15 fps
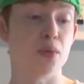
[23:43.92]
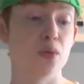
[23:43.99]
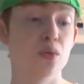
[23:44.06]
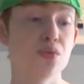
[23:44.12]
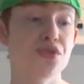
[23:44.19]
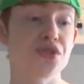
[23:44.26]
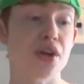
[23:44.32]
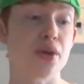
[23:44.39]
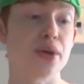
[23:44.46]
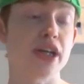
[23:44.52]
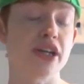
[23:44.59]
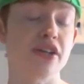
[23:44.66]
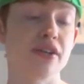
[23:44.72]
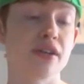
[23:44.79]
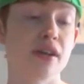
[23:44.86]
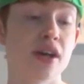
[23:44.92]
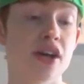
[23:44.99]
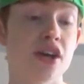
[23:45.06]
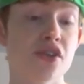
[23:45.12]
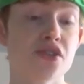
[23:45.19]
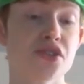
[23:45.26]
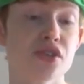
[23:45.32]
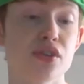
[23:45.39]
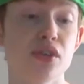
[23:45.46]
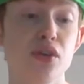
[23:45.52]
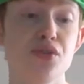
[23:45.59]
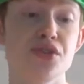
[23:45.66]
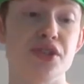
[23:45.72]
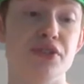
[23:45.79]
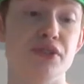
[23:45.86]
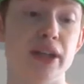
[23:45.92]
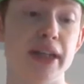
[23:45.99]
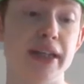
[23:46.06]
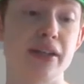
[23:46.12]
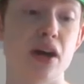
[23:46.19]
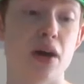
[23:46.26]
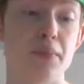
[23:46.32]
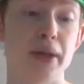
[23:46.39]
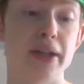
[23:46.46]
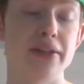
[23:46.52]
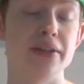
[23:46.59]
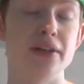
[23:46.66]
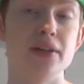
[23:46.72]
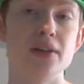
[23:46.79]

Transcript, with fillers: also it exclusively coming,